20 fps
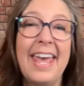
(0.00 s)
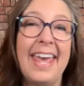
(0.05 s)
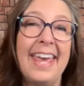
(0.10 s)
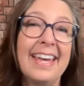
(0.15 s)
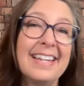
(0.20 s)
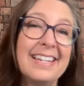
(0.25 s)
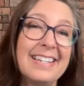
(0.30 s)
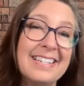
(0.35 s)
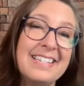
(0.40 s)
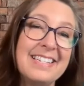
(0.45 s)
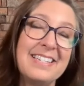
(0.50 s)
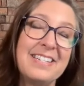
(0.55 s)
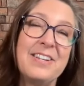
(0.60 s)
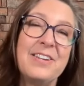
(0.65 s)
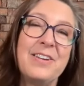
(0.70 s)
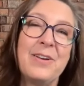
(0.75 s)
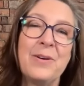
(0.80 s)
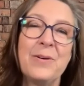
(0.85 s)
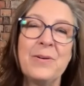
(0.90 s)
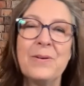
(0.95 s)
and to
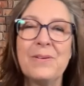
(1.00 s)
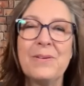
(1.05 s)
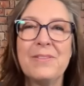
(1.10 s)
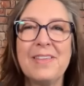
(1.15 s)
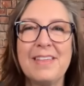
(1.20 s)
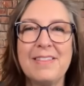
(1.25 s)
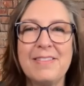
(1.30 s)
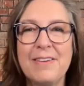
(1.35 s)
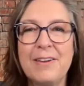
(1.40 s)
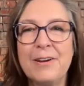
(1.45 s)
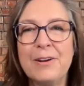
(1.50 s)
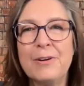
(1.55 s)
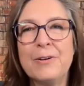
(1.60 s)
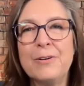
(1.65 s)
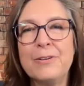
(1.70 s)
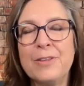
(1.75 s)
know that they're